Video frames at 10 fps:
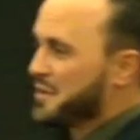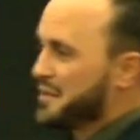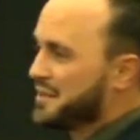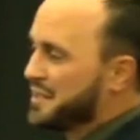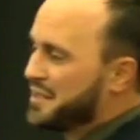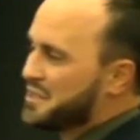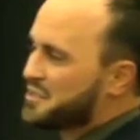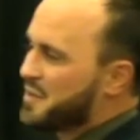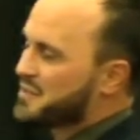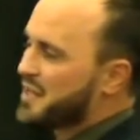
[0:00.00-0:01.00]
We could
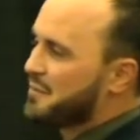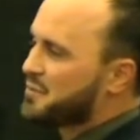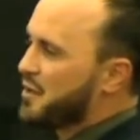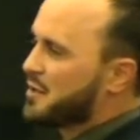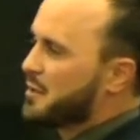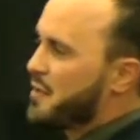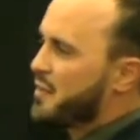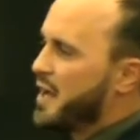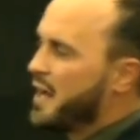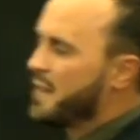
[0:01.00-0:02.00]
spend time talking about that.